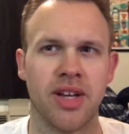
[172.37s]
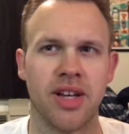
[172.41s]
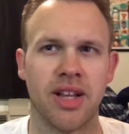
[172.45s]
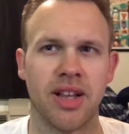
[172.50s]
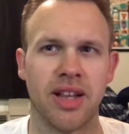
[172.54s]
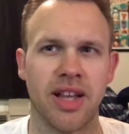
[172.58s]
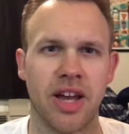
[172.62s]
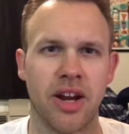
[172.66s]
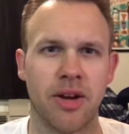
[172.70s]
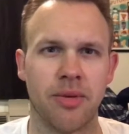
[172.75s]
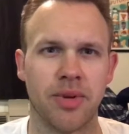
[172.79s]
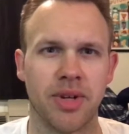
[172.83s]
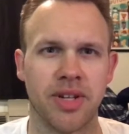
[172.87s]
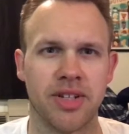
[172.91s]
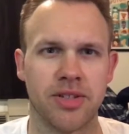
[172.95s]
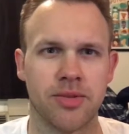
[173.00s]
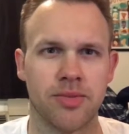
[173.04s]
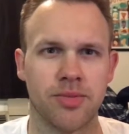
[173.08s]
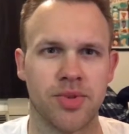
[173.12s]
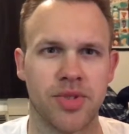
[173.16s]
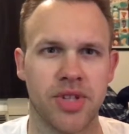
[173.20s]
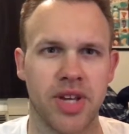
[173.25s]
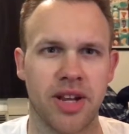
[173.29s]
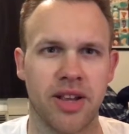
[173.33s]
Allowed them to get
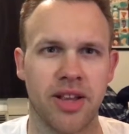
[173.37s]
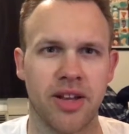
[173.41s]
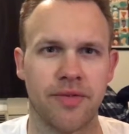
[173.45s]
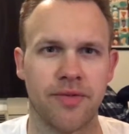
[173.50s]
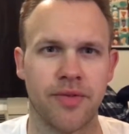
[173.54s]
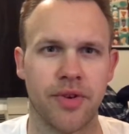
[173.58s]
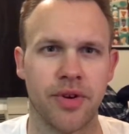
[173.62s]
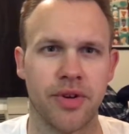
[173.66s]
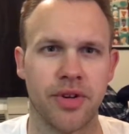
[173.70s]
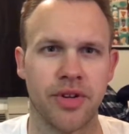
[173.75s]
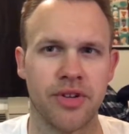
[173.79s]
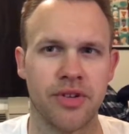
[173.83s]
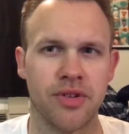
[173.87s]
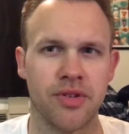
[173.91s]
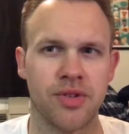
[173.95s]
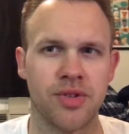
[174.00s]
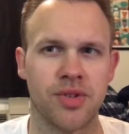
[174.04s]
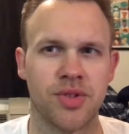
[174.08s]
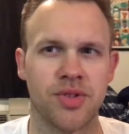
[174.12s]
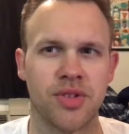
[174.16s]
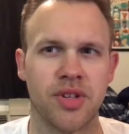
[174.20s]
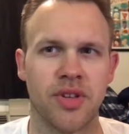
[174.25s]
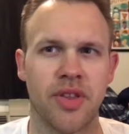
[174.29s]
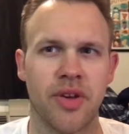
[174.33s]
some satellite
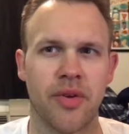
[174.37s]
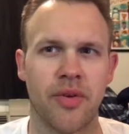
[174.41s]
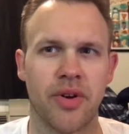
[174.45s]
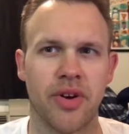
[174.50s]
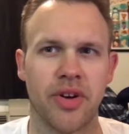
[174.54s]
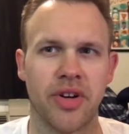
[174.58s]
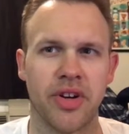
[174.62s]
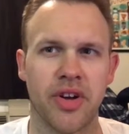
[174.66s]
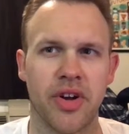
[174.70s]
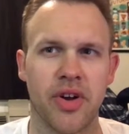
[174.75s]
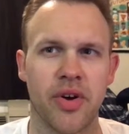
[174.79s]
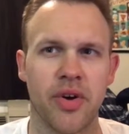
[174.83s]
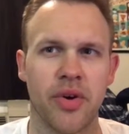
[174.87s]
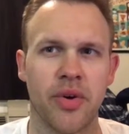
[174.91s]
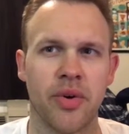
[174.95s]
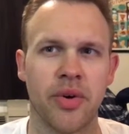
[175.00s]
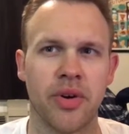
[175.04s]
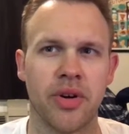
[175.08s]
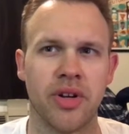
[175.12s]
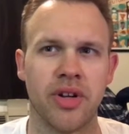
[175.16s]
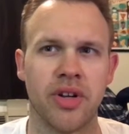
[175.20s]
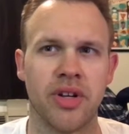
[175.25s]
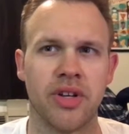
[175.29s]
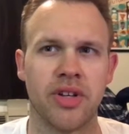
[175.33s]
photos, and they want to go
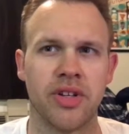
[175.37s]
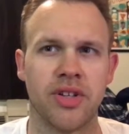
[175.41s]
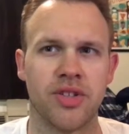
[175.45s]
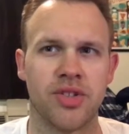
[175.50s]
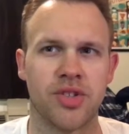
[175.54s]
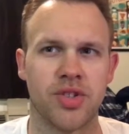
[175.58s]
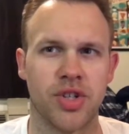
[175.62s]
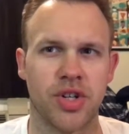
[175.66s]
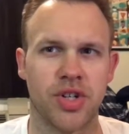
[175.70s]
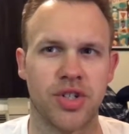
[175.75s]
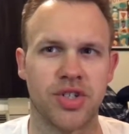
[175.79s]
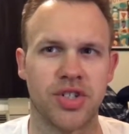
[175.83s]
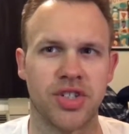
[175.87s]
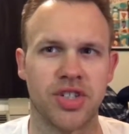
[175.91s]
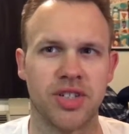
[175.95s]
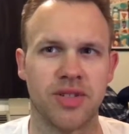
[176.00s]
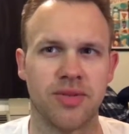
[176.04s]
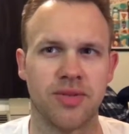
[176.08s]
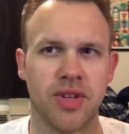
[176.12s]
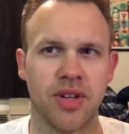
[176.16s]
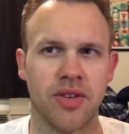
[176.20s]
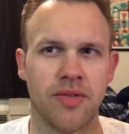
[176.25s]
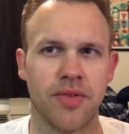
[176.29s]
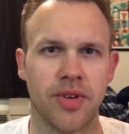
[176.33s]
search it
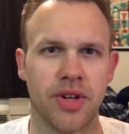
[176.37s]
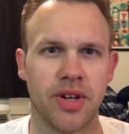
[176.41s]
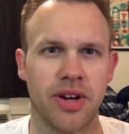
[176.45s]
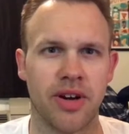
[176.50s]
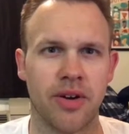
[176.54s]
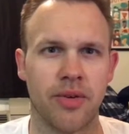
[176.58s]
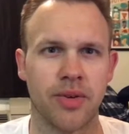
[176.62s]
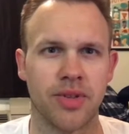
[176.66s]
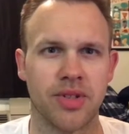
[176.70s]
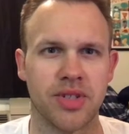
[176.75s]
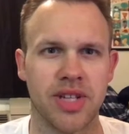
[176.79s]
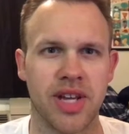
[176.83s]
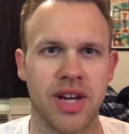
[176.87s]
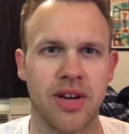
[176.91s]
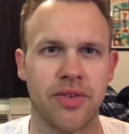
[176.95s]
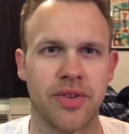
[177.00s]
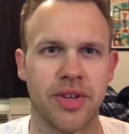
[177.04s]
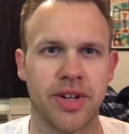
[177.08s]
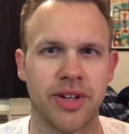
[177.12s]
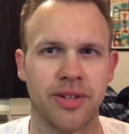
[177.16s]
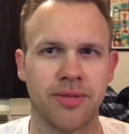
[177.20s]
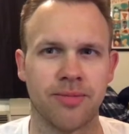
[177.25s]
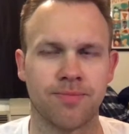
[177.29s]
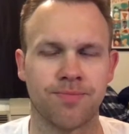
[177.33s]
and figure out what's down
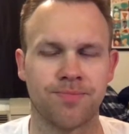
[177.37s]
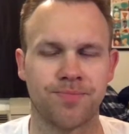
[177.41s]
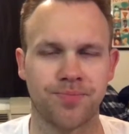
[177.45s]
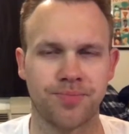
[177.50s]
there.